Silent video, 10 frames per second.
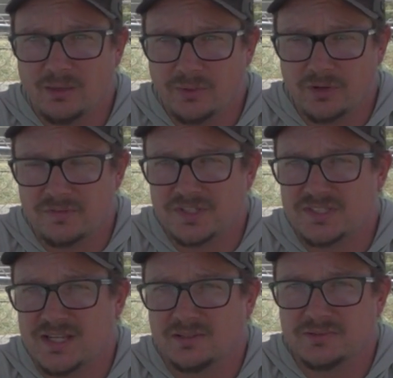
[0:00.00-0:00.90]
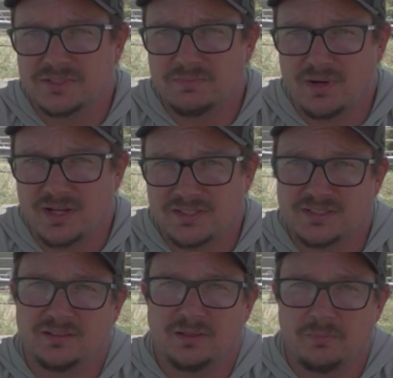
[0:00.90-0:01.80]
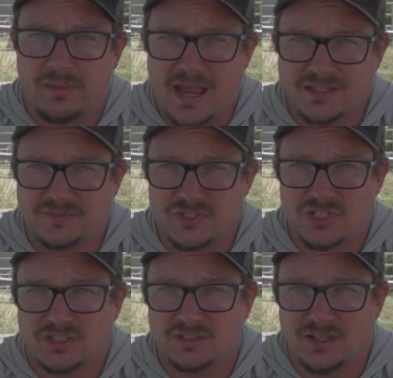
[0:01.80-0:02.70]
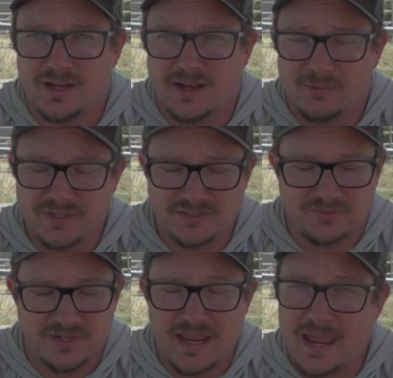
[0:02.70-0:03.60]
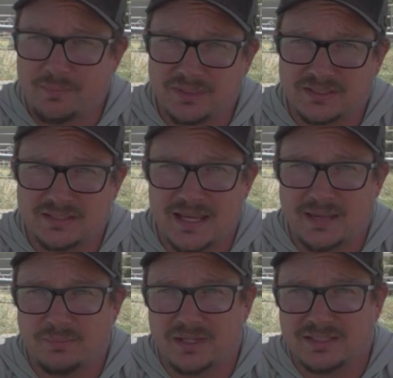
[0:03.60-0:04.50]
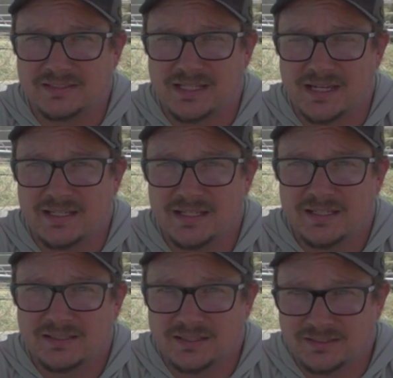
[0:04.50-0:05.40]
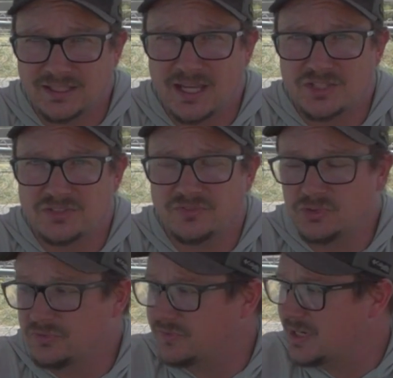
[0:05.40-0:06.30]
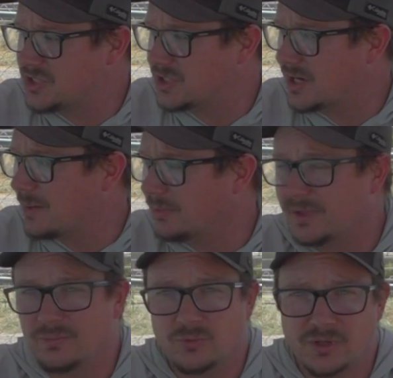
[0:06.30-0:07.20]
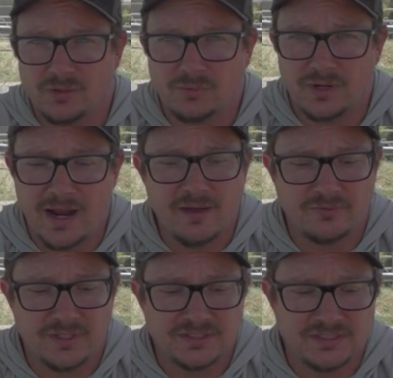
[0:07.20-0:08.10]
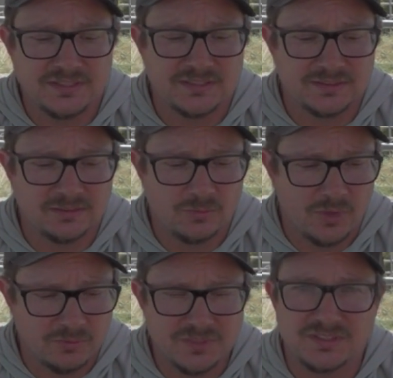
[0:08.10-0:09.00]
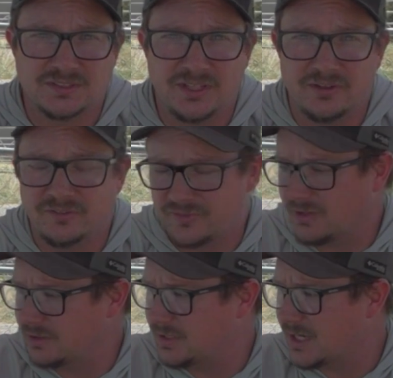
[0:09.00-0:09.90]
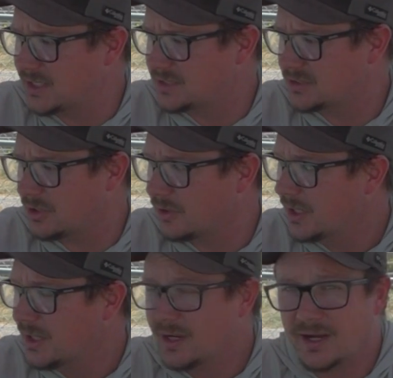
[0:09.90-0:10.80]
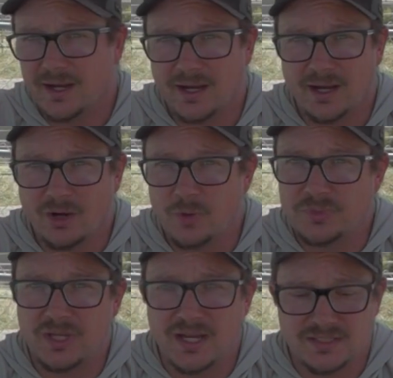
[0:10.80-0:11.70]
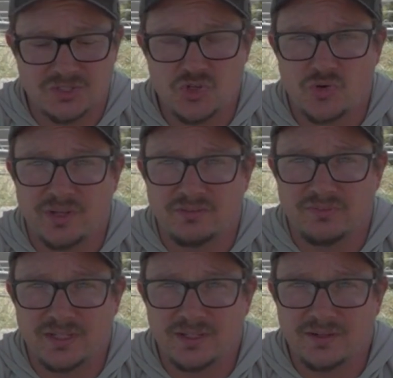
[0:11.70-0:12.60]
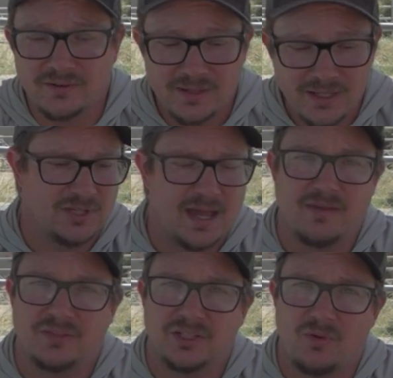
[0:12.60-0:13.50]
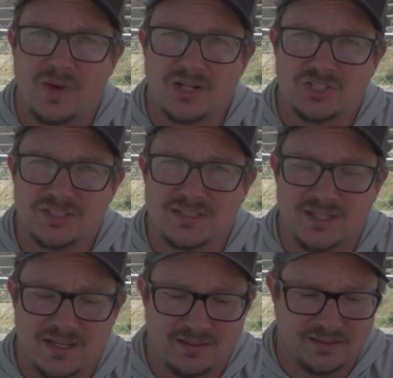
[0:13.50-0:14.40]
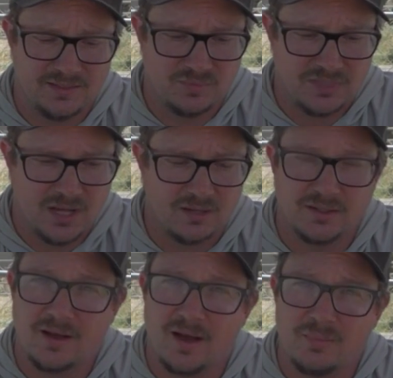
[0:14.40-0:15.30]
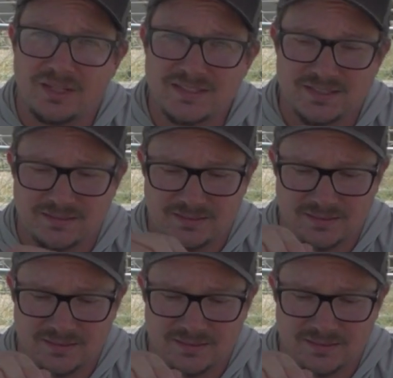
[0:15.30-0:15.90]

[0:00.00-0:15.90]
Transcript: Went over to St. Louis Ponds, did a little bass fishing. It wasn't a very epic day, but I did catch a few fish. A couple of them were halfway decent, and one was, you know, fairly nice. So I hope you guys enjoy the video. If you have any questions, leave them down in the comments.